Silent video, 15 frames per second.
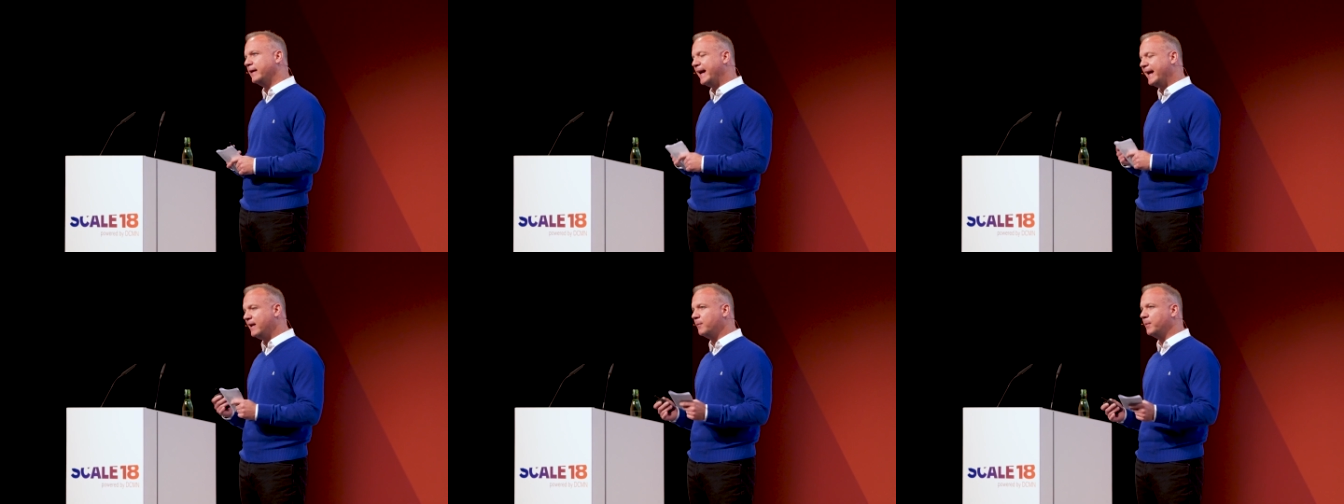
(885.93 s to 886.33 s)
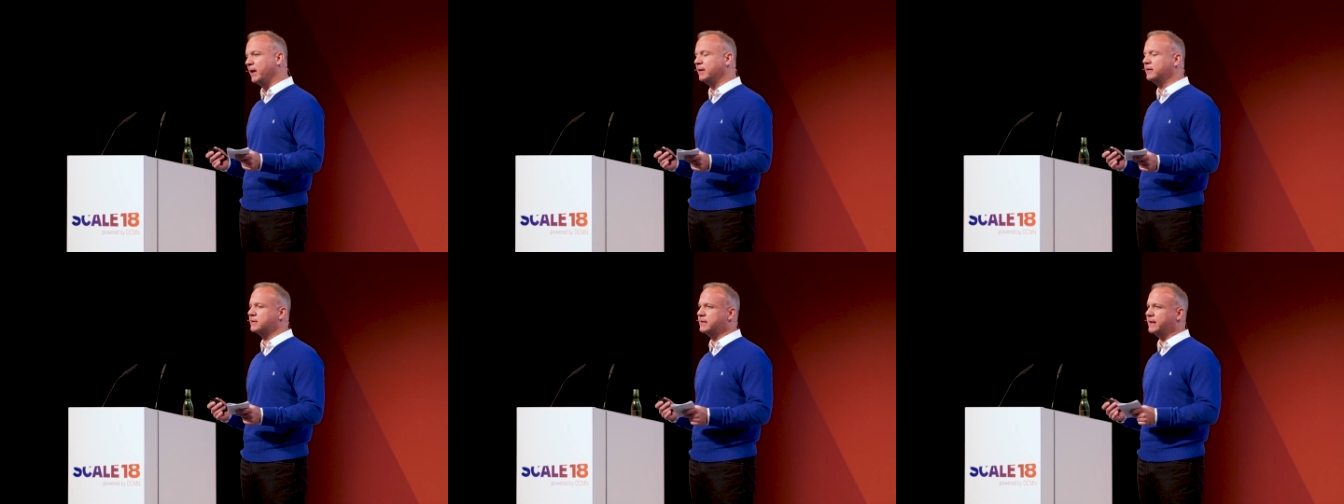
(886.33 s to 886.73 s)

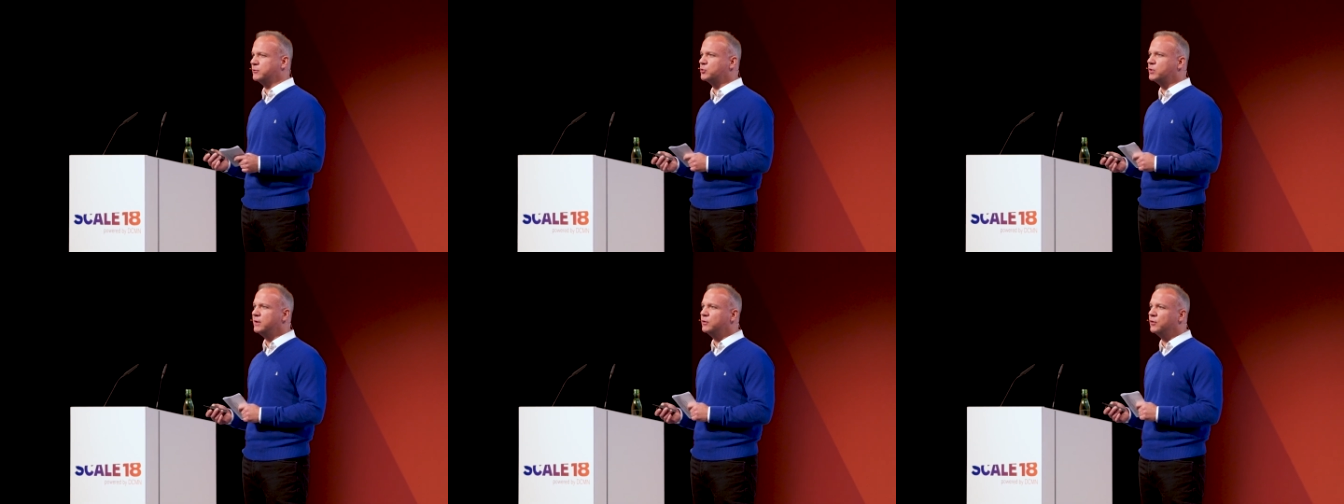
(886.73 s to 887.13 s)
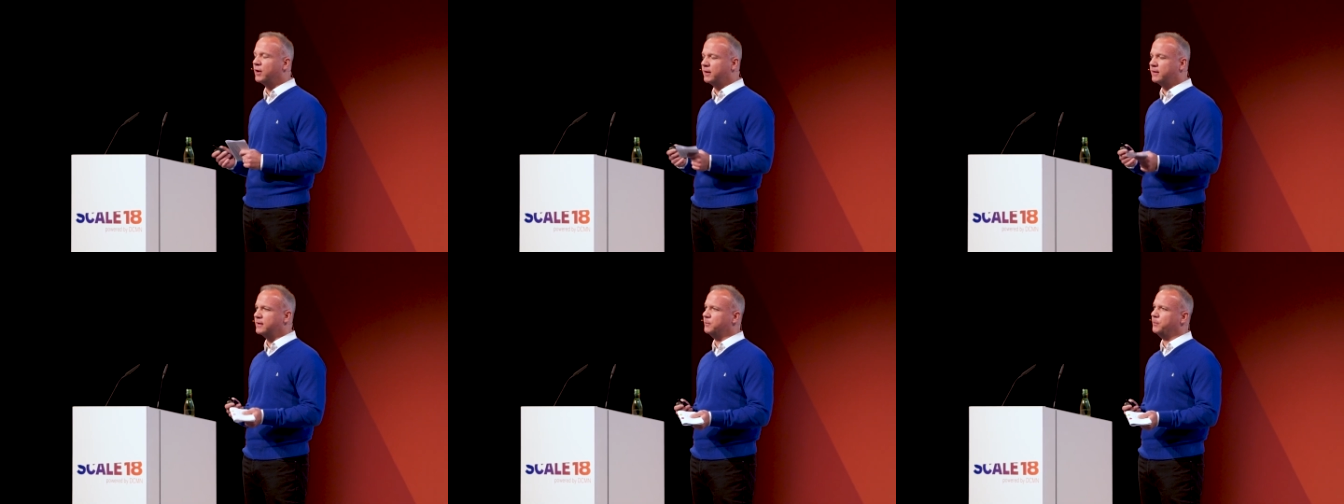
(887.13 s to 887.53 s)
element is actually
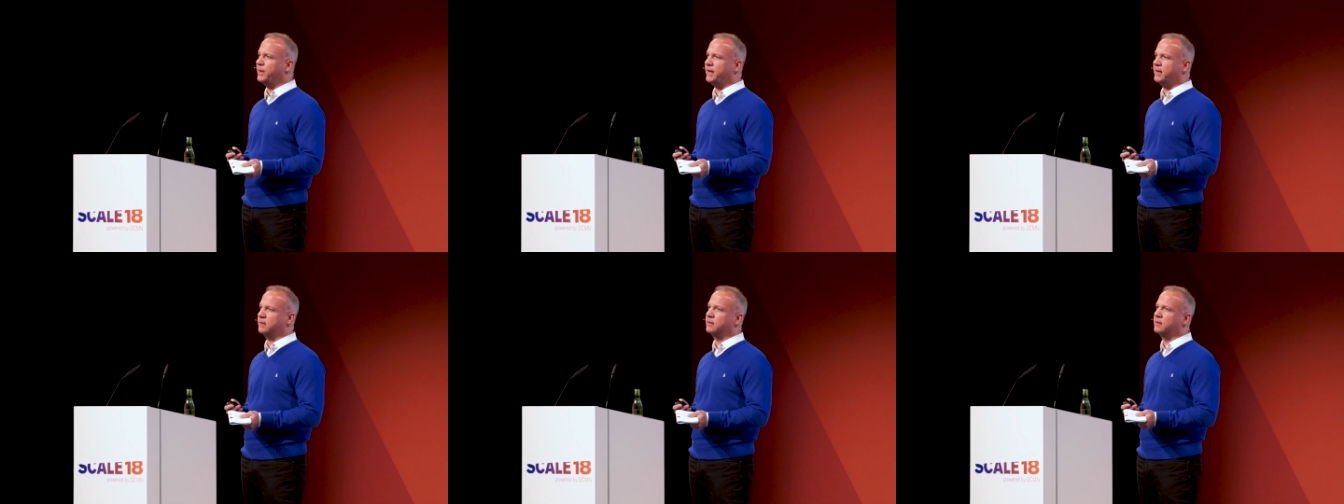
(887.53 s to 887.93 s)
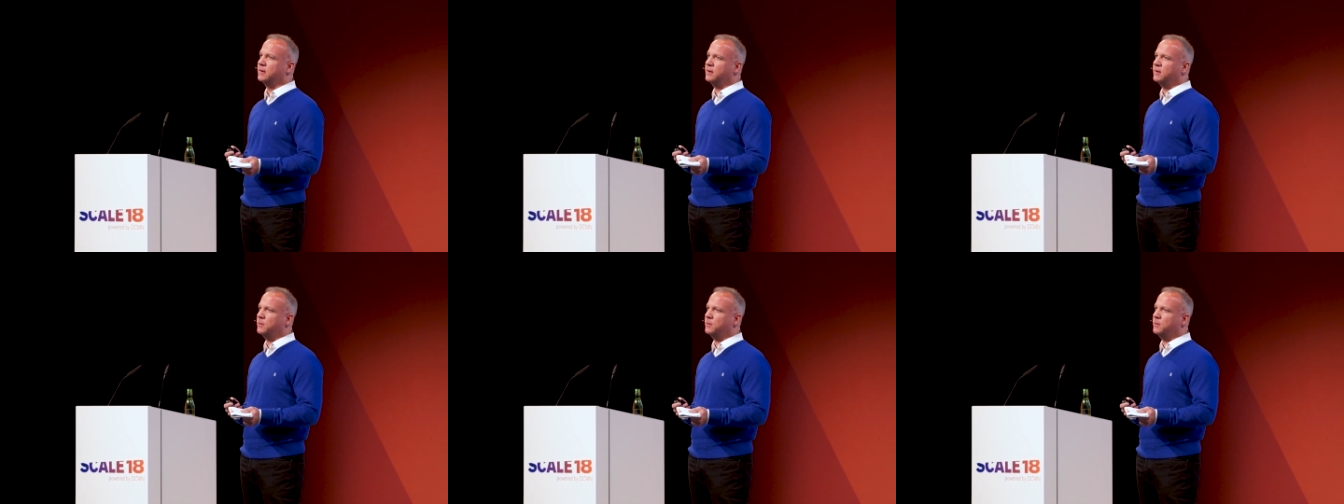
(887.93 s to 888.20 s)
not a campaign,